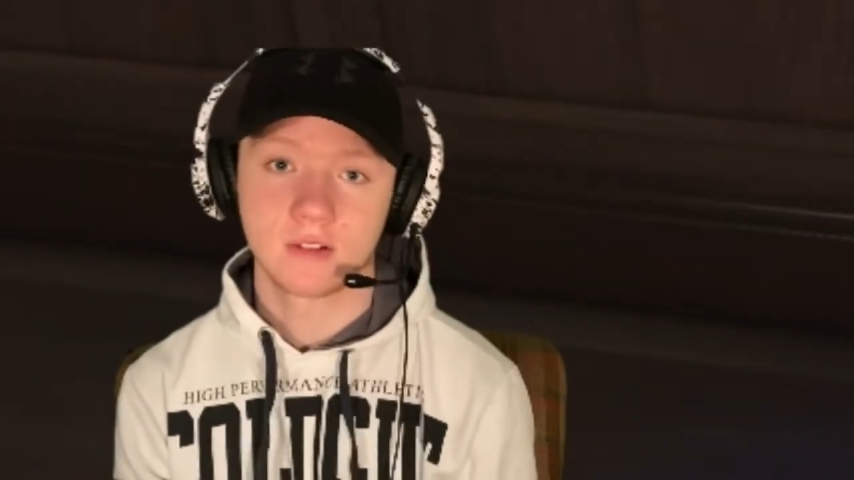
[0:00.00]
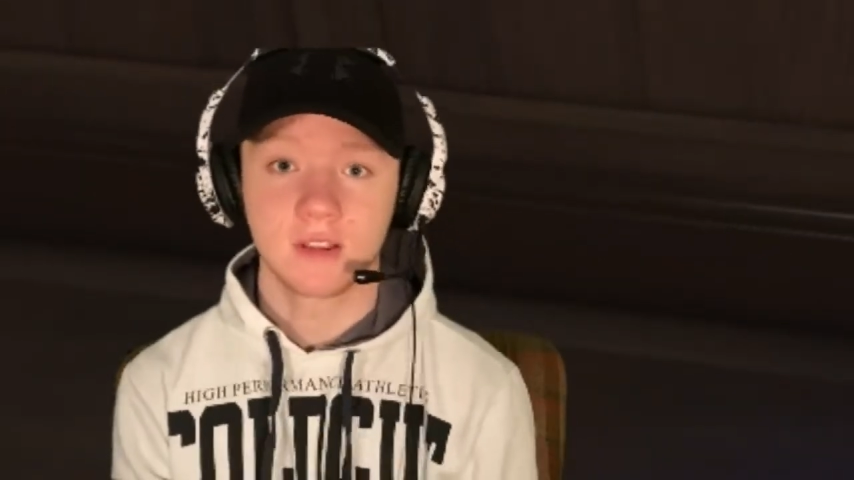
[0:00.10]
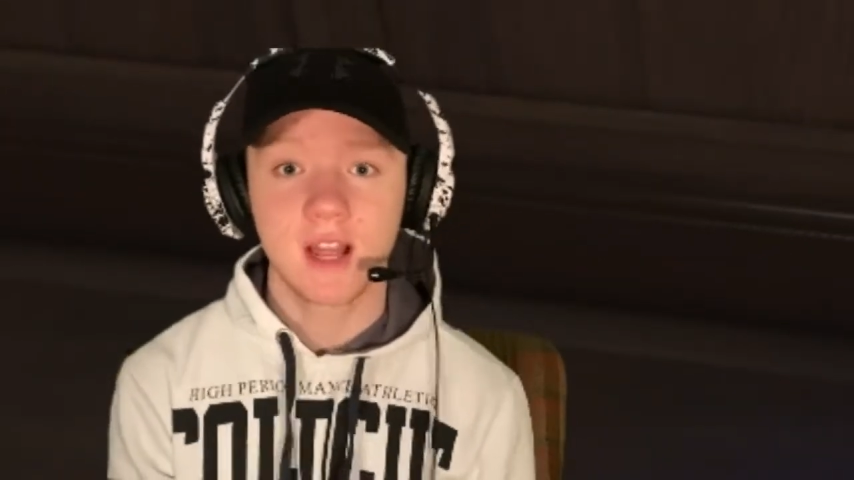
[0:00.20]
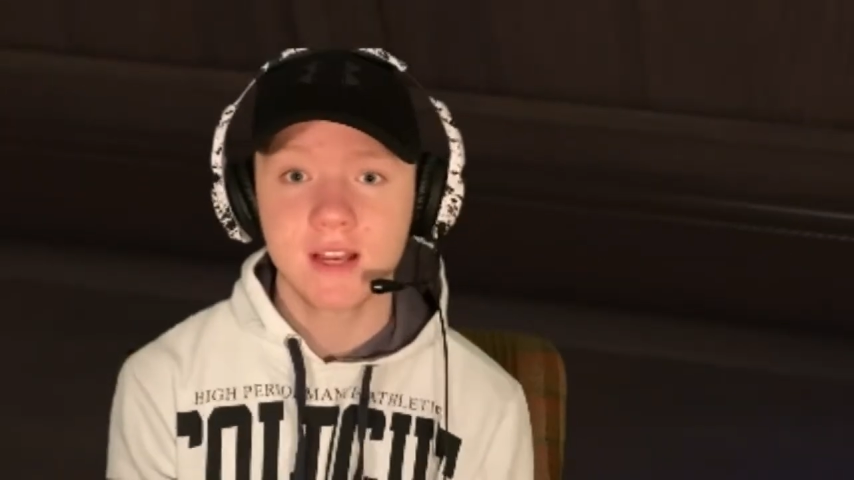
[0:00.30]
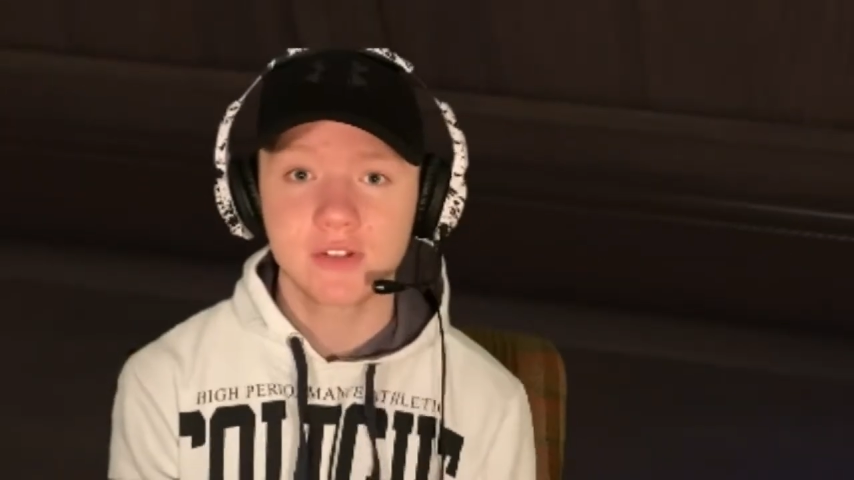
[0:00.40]

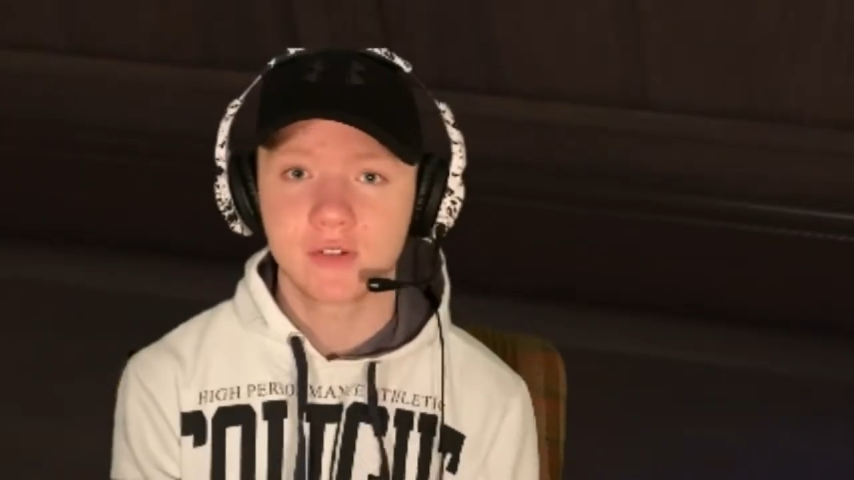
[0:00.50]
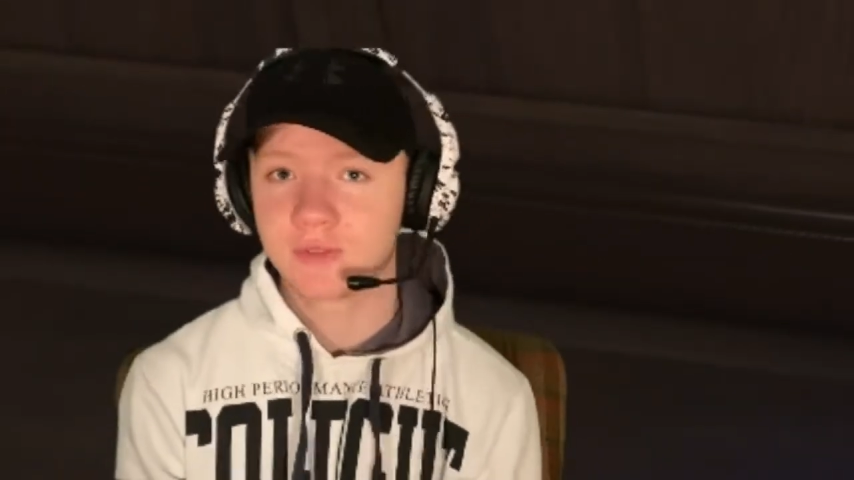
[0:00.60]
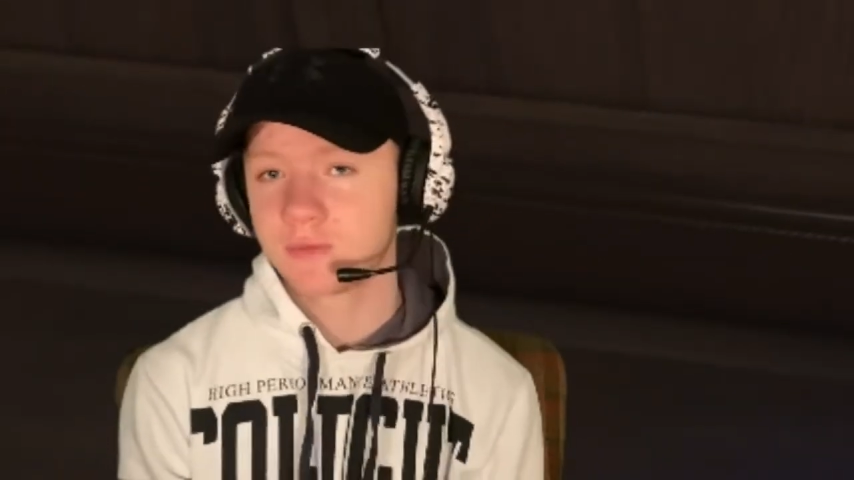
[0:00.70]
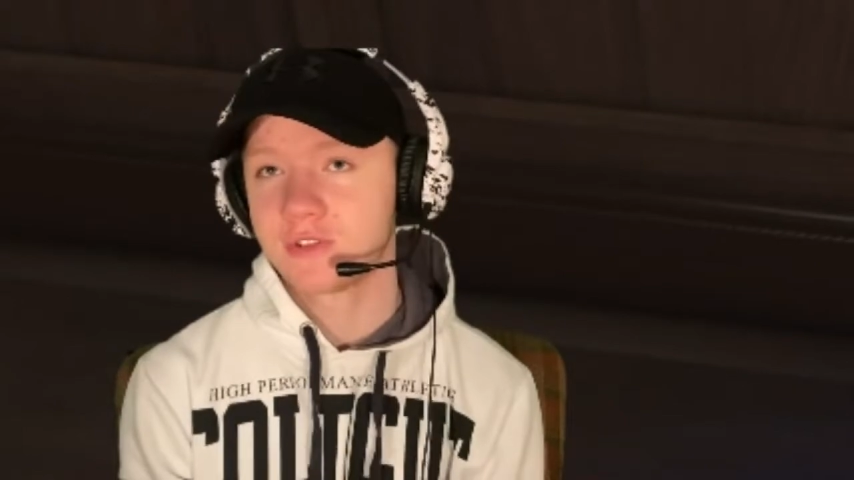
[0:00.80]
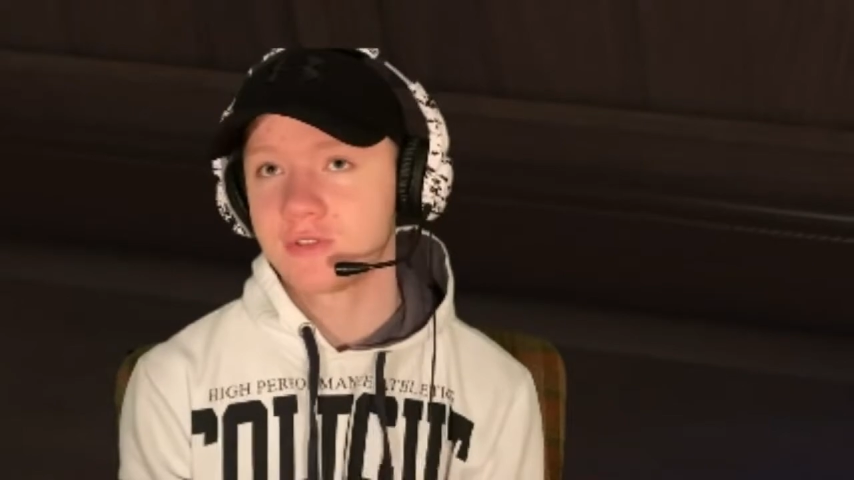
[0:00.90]
last
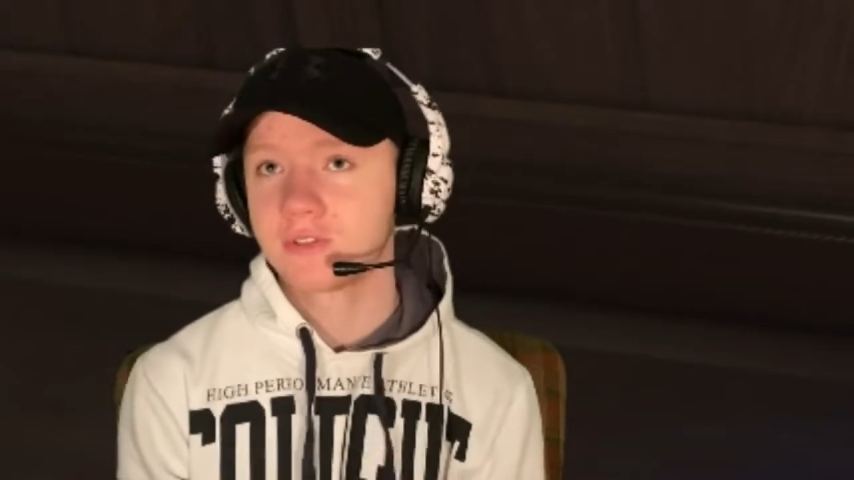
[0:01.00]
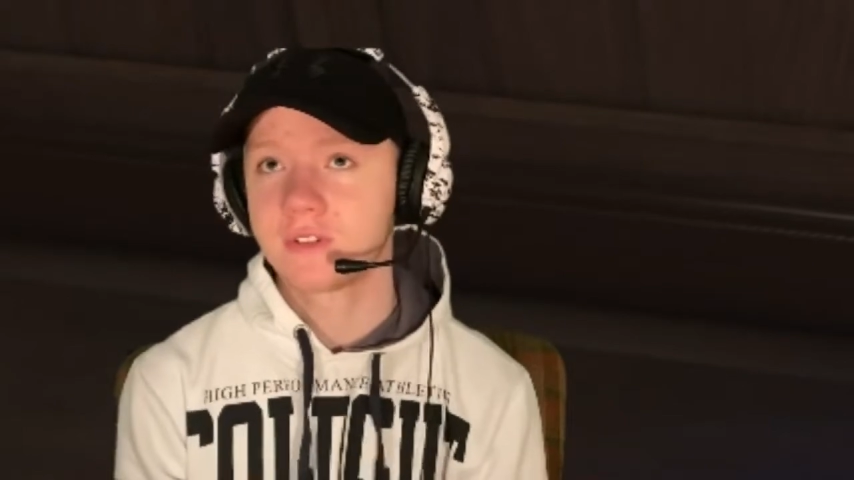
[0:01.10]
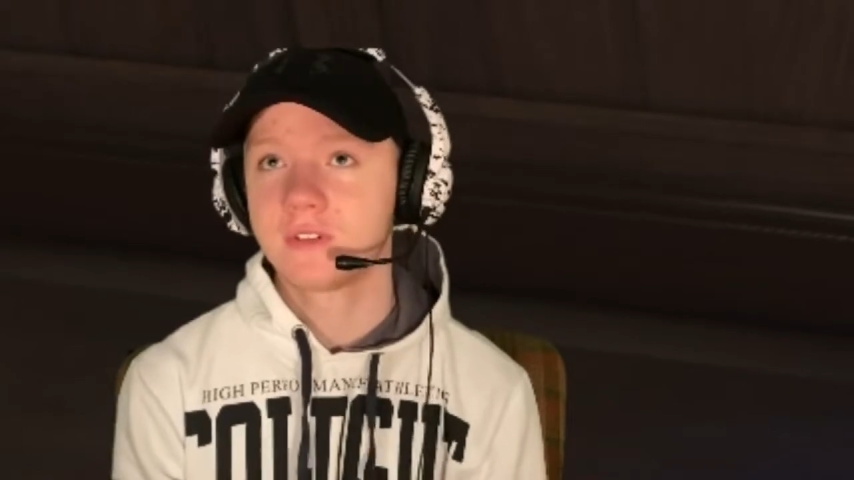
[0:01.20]
Christmas.